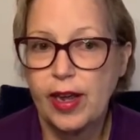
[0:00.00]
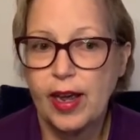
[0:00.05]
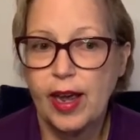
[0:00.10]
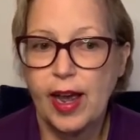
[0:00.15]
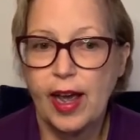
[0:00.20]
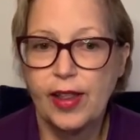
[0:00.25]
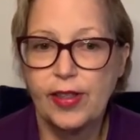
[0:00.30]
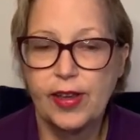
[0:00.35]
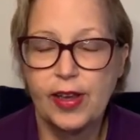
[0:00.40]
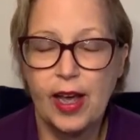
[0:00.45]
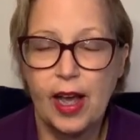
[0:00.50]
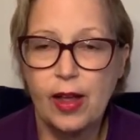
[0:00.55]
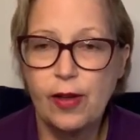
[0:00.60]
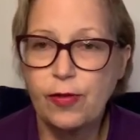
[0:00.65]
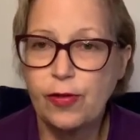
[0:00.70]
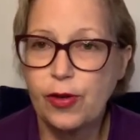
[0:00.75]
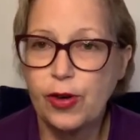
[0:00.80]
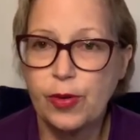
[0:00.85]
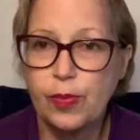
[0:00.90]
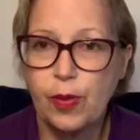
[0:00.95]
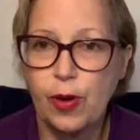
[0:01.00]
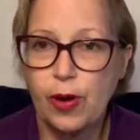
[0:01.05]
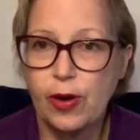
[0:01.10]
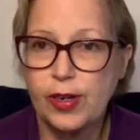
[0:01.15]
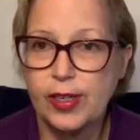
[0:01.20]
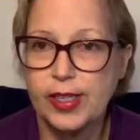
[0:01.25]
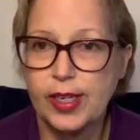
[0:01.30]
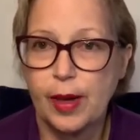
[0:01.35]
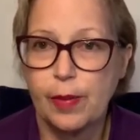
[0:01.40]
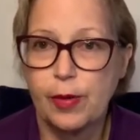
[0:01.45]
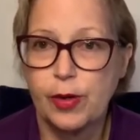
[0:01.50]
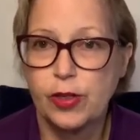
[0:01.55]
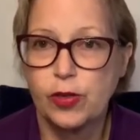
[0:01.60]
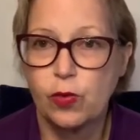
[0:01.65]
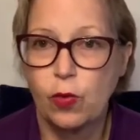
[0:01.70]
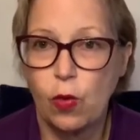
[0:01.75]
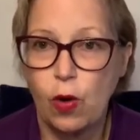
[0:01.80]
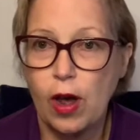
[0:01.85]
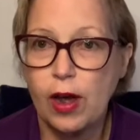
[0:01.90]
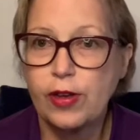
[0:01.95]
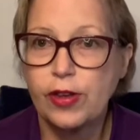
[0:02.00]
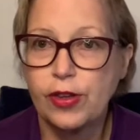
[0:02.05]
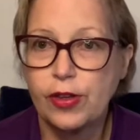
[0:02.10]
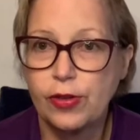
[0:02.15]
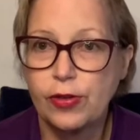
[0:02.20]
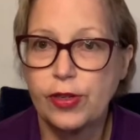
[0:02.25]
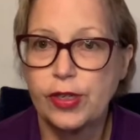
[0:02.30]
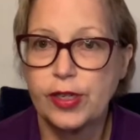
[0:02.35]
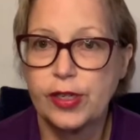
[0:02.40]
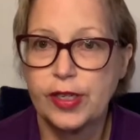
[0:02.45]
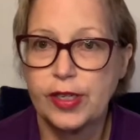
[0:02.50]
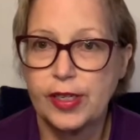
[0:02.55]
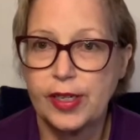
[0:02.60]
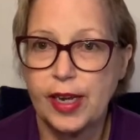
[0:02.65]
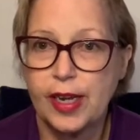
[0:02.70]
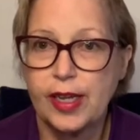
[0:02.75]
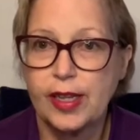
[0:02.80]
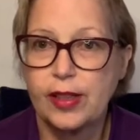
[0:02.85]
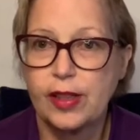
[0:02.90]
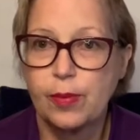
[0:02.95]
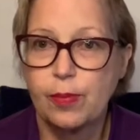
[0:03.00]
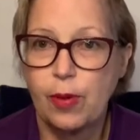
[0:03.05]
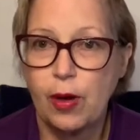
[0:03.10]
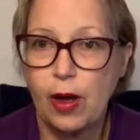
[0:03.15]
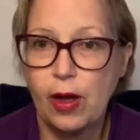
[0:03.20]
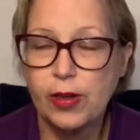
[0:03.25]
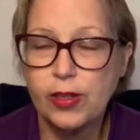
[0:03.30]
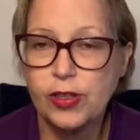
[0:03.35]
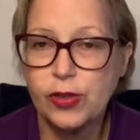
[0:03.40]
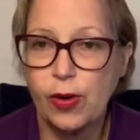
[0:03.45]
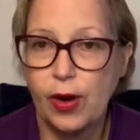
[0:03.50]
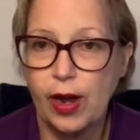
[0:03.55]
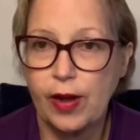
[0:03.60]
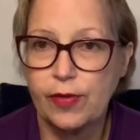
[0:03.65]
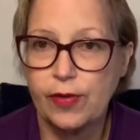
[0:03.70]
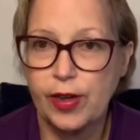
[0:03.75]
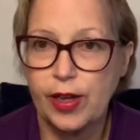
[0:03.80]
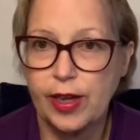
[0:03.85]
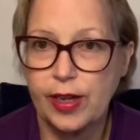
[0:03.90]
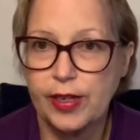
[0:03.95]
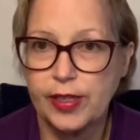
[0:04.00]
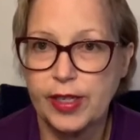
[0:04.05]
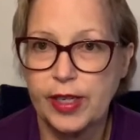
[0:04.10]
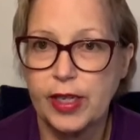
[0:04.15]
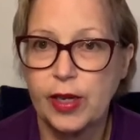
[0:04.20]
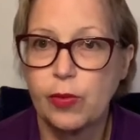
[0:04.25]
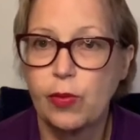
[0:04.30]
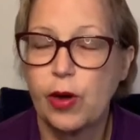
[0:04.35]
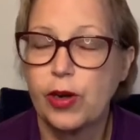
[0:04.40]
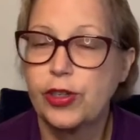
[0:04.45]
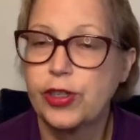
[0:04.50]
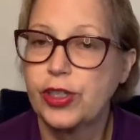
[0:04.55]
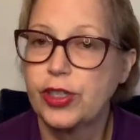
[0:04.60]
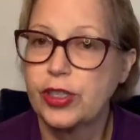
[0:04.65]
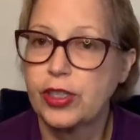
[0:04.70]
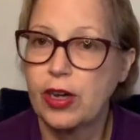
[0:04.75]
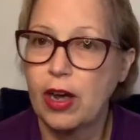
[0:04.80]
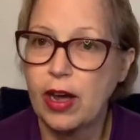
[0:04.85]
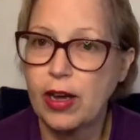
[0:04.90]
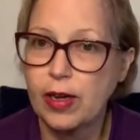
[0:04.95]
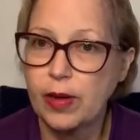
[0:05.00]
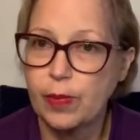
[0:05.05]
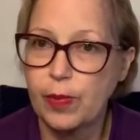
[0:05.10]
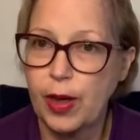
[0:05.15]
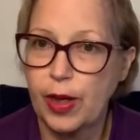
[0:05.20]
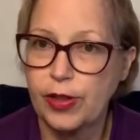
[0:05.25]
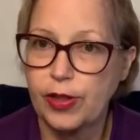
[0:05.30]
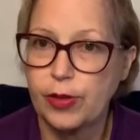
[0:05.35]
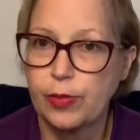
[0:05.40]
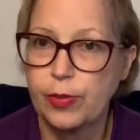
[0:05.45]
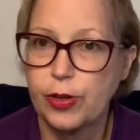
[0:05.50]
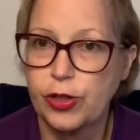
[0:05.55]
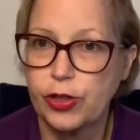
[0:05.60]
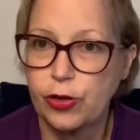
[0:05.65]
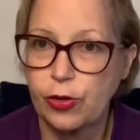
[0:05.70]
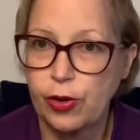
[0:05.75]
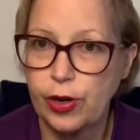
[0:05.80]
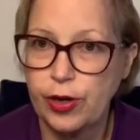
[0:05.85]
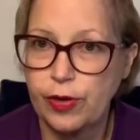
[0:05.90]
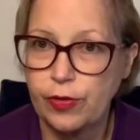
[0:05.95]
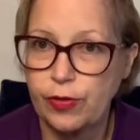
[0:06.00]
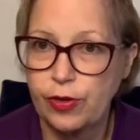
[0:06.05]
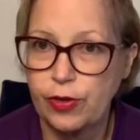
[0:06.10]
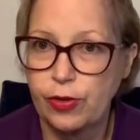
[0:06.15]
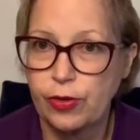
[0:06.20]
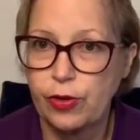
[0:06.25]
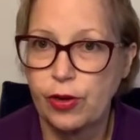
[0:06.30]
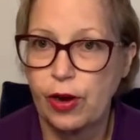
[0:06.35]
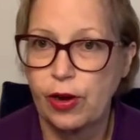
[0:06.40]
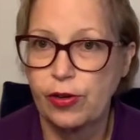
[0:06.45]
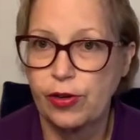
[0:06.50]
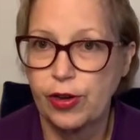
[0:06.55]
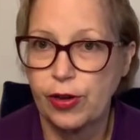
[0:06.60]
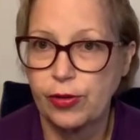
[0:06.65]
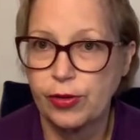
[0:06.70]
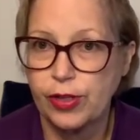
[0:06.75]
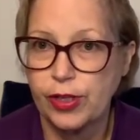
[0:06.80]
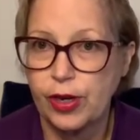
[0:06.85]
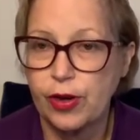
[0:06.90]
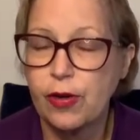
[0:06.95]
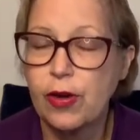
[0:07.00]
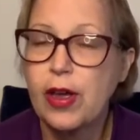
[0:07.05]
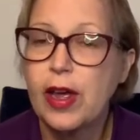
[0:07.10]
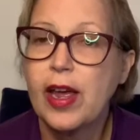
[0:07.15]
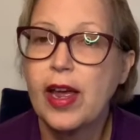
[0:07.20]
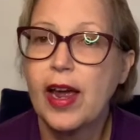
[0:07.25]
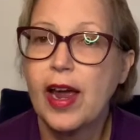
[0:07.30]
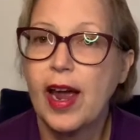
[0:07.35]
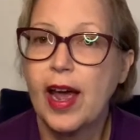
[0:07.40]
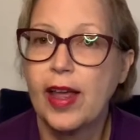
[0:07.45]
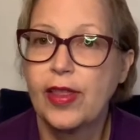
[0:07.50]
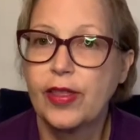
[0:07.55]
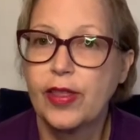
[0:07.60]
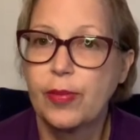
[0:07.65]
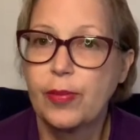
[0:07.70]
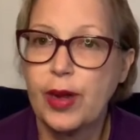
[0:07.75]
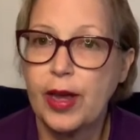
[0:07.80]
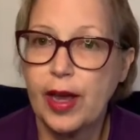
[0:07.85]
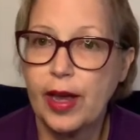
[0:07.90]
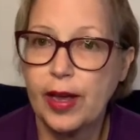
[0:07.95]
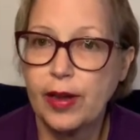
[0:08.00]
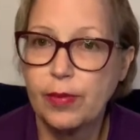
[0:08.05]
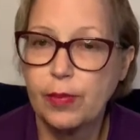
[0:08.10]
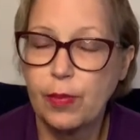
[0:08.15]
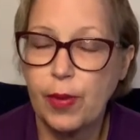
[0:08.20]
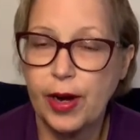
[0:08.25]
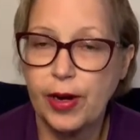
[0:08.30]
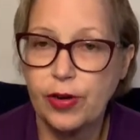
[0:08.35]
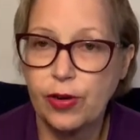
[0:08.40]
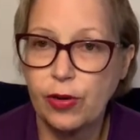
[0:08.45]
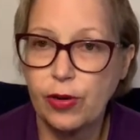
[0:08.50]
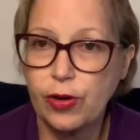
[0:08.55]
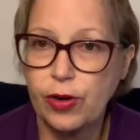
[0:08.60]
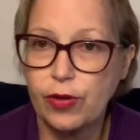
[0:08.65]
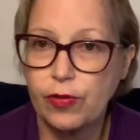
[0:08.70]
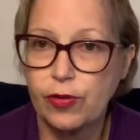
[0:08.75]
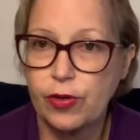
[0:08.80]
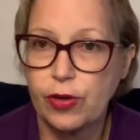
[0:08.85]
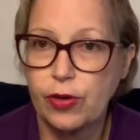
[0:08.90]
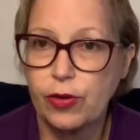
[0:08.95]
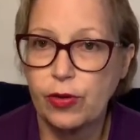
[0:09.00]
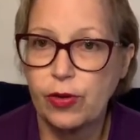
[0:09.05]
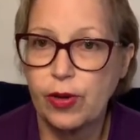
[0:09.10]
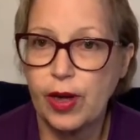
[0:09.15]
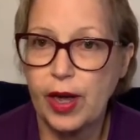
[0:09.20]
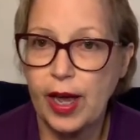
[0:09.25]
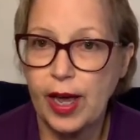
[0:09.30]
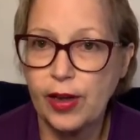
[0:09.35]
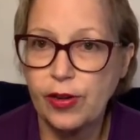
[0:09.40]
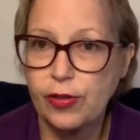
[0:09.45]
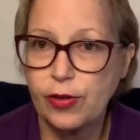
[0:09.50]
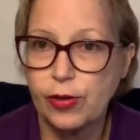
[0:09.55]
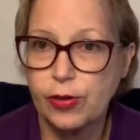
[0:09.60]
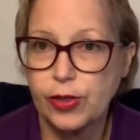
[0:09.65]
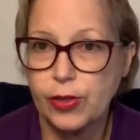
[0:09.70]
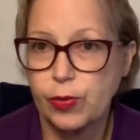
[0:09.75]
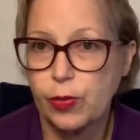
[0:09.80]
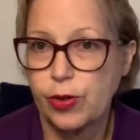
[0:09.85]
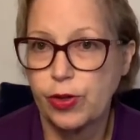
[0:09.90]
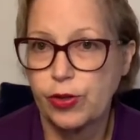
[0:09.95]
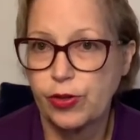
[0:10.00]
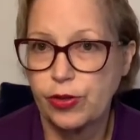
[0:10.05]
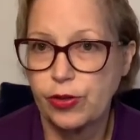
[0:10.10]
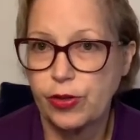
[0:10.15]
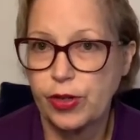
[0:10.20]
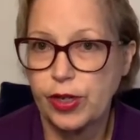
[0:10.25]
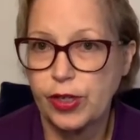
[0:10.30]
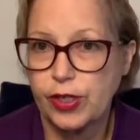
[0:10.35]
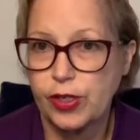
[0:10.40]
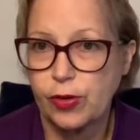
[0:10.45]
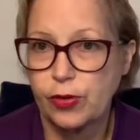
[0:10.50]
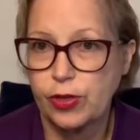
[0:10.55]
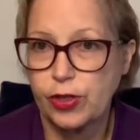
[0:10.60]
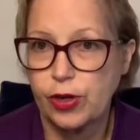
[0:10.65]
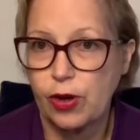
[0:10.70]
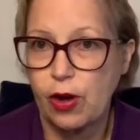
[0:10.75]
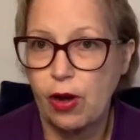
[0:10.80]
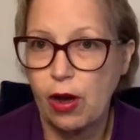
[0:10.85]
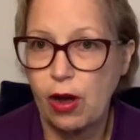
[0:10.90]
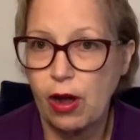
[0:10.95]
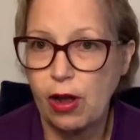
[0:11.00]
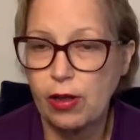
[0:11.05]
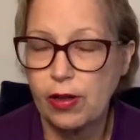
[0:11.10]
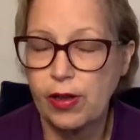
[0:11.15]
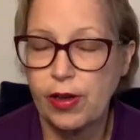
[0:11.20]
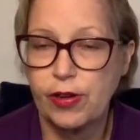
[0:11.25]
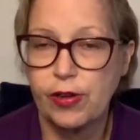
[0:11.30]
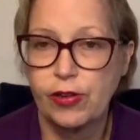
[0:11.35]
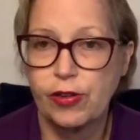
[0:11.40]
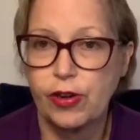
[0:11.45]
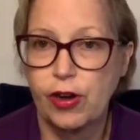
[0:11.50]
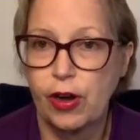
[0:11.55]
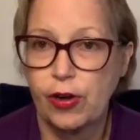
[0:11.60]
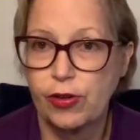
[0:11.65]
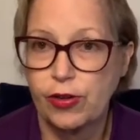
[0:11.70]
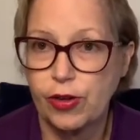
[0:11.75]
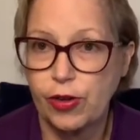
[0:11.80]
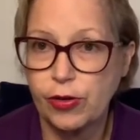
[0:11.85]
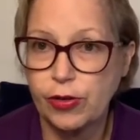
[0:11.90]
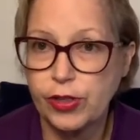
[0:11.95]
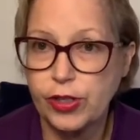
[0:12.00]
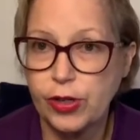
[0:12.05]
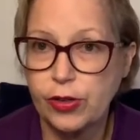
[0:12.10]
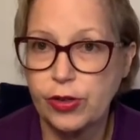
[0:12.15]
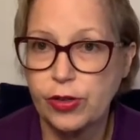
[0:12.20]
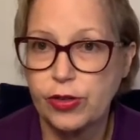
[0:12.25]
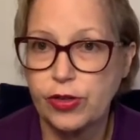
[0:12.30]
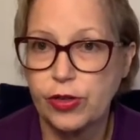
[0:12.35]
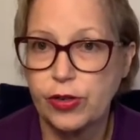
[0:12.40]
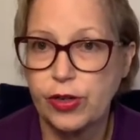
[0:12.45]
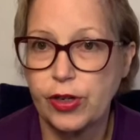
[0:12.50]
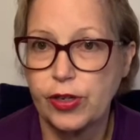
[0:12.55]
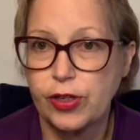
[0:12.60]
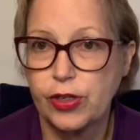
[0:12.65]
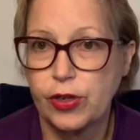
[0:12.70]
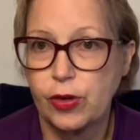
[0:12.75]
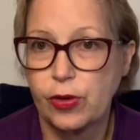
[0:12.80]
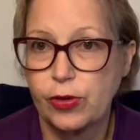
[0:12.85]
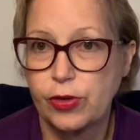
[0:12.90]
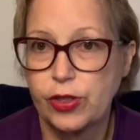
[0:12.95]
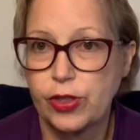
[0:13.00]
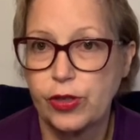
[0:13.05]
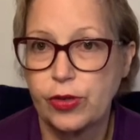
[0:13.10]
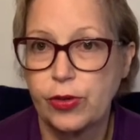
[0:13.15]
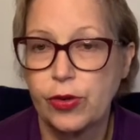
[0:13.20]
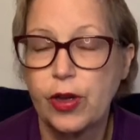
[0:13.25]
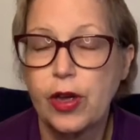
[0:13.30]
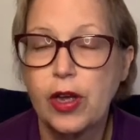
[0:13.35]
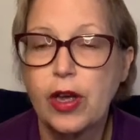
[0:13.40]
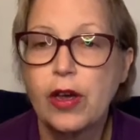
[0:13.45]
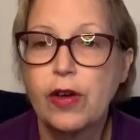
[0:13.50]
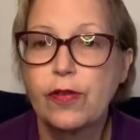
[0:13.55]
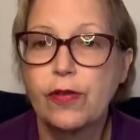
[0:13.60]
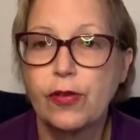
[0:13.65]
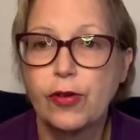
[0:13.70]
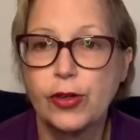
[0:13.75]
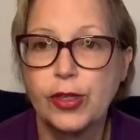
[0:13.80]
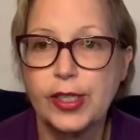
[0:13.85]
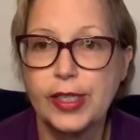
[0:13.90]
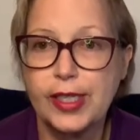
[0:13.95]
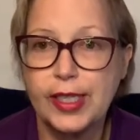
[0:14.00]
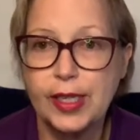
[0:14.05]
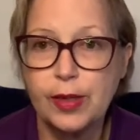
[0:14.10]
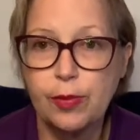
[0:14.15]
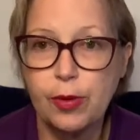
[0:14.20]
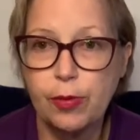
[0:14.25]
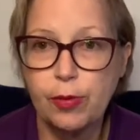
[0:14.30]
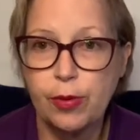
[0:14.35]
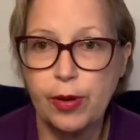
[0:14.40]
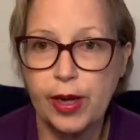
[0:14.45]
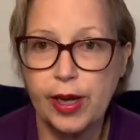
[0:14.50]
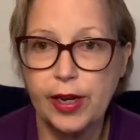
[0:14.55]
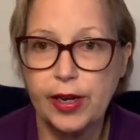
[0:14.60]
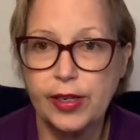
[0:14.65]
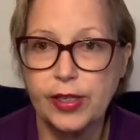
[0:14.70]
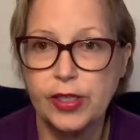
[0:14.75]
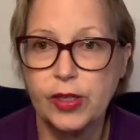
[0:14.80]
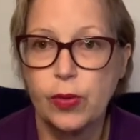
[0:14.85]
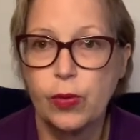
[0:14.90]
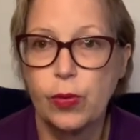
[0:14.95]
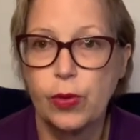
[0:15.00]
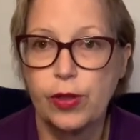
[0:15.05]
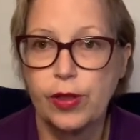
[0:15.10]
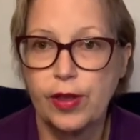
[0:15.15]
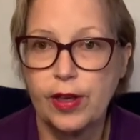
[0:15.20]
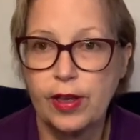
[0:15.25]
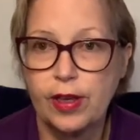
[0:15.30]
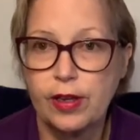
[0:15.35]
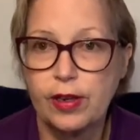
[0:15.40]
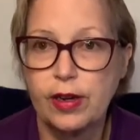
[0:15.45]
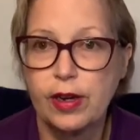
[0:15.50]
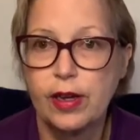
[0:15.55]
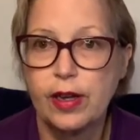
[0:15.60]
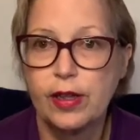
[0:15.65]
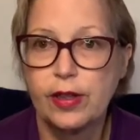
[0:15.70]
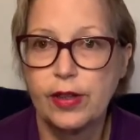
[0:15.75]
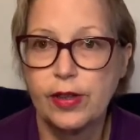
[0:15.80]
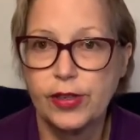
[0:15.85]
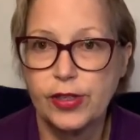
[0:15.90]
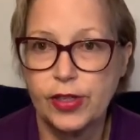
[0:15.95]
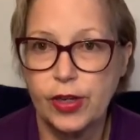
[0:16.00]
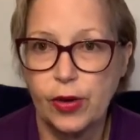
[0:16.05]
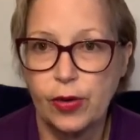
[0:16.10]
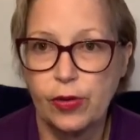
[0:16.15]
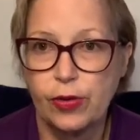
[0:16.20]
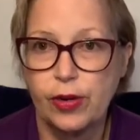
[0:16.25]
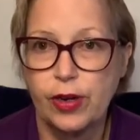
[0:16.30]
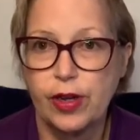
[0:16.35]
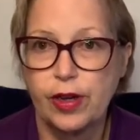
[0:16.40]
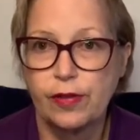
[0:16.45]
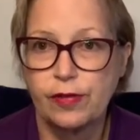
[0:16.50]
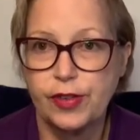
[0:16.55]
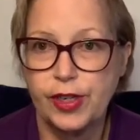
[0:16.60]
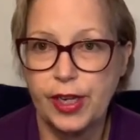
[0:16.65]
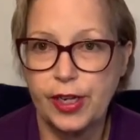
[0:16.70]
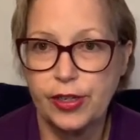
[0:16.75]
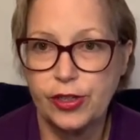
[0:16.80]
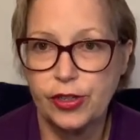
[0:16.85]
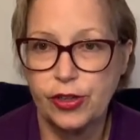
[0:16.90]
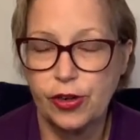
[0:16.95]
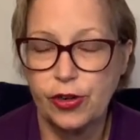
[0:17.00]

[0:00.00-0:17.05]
And the California bar examiners want you to state the Palsgraf case, and they want you to talk about the majority view, Cardozo, and the minority view, Andrews, where the duty is owed to all. Under Cardozo, the duty is owed to foreseeable plaintiffs within the zone of danger.